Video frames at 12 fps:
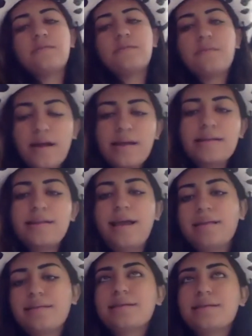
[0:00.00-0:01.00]
friend
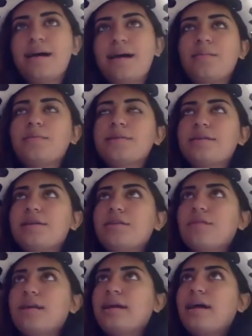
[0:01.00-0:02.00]
at this time. I'm telling you
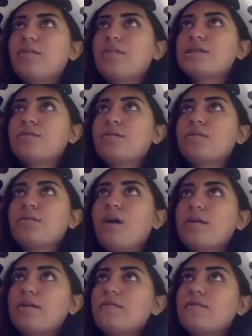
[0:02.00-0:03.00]
right now. So a
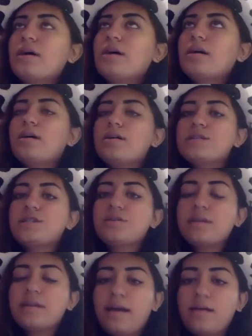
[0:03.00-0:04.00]
lot of
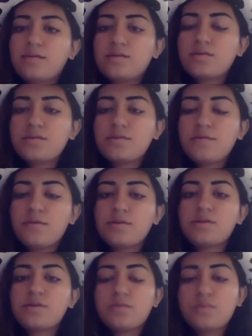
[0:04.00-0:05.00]
student councils for
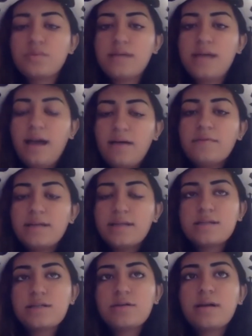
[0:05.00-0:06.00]
schools have an
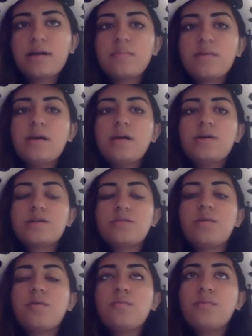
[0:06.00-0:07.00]
Instagram. So
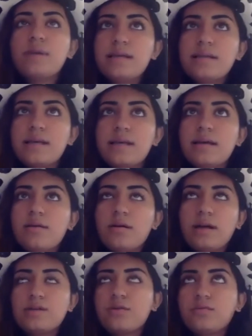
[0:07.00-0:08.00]
what we did, or
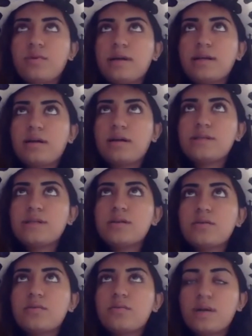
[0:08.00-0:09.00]
I told one of my clubs to
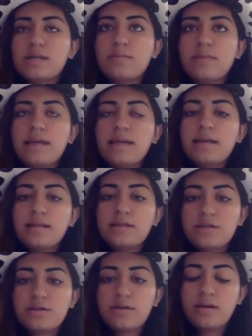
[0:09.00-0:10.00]
do, was make an
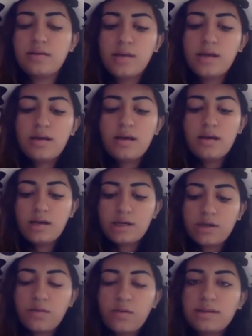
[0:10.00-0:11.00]
Instagram,
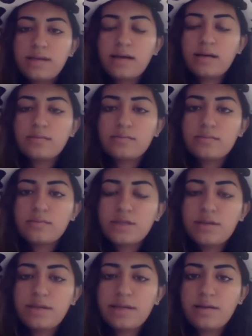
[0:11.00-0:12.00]
go on that
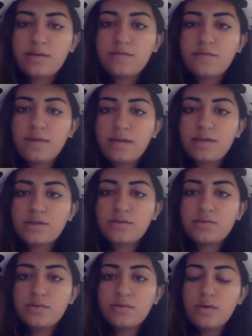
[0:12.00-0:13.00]
student council for that
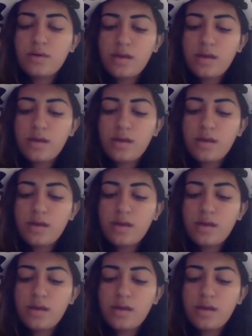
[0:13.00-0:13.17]
school,